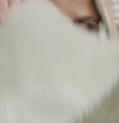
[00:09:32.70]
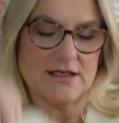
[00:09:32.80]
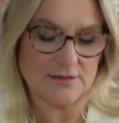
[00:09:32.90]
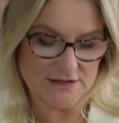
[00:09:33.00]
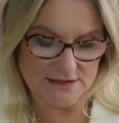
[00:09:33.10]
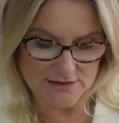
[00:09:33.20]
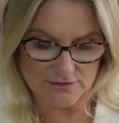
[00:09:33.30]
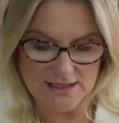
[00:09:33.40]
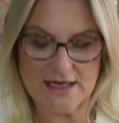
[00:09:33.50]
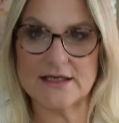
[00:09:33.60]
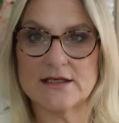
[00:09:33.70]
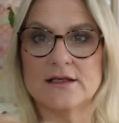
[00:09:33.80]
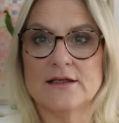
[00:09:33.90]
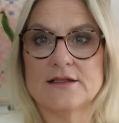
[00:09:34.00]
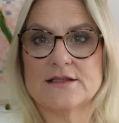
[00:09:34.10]
and I'm still heading
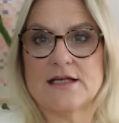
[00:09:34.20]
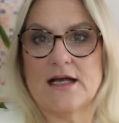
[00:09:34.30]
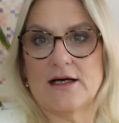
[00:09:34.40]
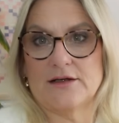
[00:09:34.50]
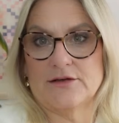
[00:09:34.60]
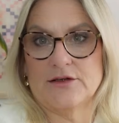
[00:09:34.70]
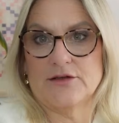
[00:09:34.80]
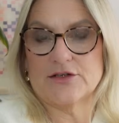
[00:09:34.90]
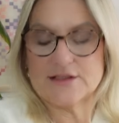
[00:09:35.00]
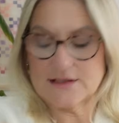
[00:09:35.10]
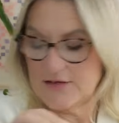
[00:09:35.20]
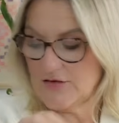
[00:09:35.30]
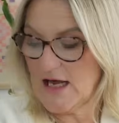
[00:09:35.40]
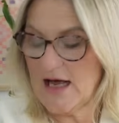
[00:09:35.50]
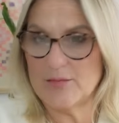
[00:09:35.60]
down the
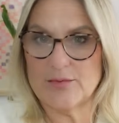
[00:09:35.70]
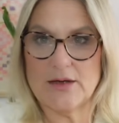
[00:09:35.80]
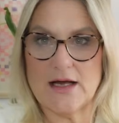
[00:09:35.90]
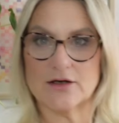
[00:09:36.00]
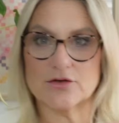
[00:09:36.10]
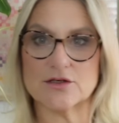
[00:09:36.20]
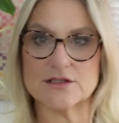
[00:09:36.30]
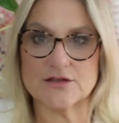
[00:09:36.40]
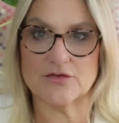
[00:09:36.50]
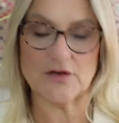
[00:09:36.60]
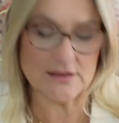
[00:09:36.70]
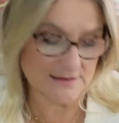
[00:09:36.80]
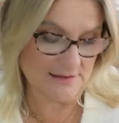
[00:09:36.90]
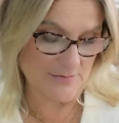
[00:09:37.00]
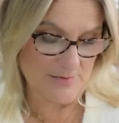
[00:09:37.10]
sleeve cap and across the
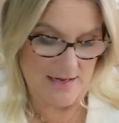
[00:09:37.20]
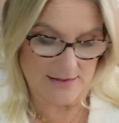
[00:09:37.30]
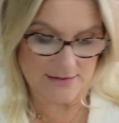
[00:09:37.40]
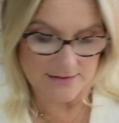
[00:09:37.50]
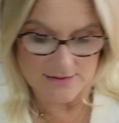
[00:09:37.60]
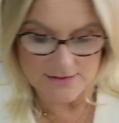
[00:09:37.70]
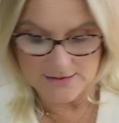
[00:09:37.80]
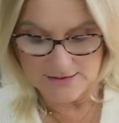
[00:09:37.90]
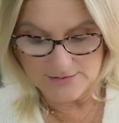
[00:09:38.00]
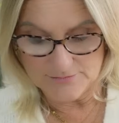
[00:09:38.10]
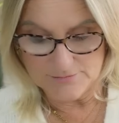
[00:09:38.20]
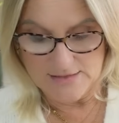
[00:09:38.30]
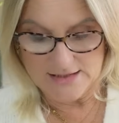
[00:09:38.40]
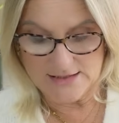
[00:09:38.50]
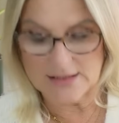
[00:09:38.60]
fronts and the back,
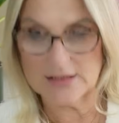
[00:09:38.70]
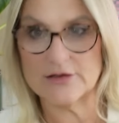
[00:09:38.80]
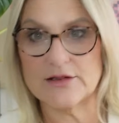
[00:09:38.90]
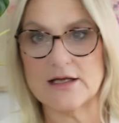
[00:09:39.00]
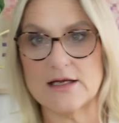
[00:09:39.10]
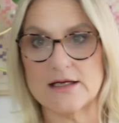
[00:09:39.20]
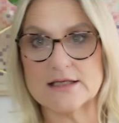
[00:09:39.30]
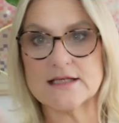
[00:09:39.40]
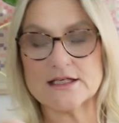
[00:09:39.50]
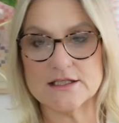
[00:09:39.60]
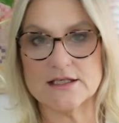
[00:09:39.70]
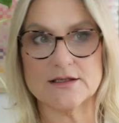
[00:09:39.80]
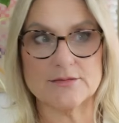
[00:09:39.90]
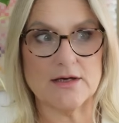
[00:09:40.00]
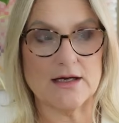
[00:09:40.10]
making it's actually
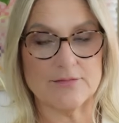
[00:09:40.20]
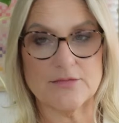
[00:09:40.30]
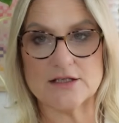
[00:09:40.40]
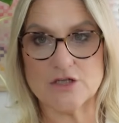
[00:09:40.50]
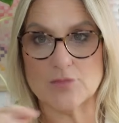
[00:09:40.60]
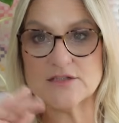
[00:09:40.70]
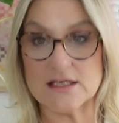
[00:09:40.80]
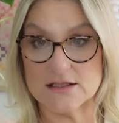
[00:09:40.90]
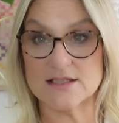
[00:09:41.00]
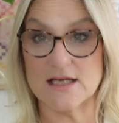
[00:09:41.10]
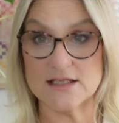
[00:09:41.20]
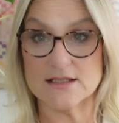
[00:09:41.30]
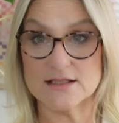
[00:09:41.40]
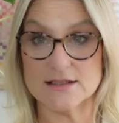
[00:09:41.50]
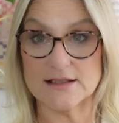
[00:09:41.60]
a top-down
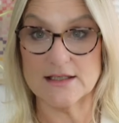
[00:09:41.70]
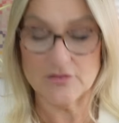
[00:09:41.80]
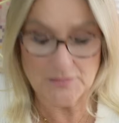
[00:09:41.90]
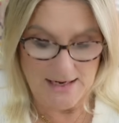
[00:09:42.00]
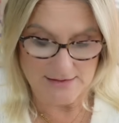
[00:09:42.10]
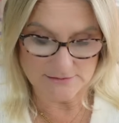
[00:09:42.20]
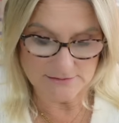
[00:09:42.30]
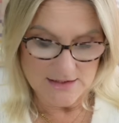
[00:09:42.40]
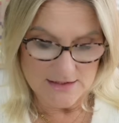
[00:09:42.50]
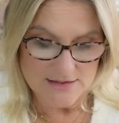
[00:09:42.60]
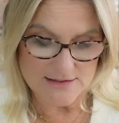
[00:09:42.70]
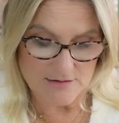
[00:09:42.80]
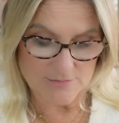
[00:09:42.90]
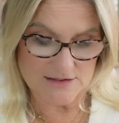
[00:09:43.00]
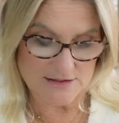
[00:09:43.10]
set-in sleeve pattern,
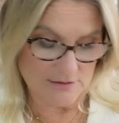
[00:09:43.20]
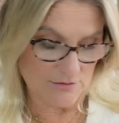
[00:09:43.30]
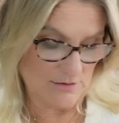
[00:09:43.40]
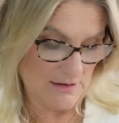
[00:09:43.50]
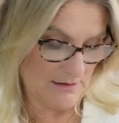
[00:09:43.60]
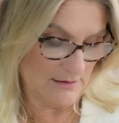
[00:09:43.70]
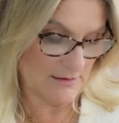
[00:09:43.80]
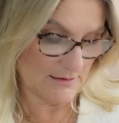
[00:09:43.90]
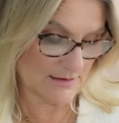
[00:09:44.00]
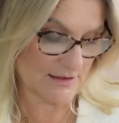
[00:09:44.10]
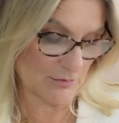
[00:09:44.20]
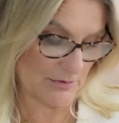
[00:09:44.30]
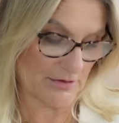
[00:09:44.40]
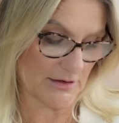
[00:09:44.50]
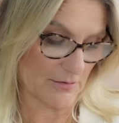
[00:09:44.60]
so I'm still
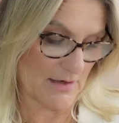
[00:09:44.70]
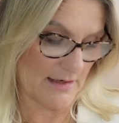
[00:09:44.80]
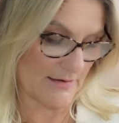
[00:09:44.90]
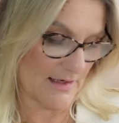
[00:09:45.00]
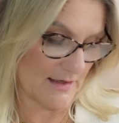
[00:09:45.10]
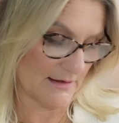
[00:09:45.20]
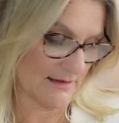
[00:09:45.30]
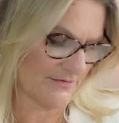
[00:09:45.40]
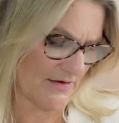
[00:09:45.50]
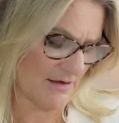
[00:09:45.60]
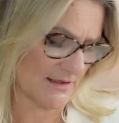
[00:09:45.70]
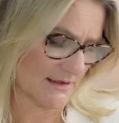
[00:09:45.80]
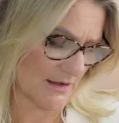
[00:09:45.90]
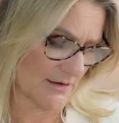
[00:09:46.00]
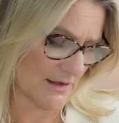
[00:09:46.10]
plodding away at that. It's very
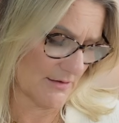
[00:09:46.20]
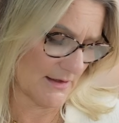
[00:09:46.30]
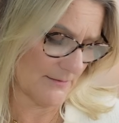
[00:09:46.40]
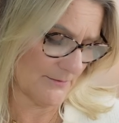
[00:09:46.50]
slow going.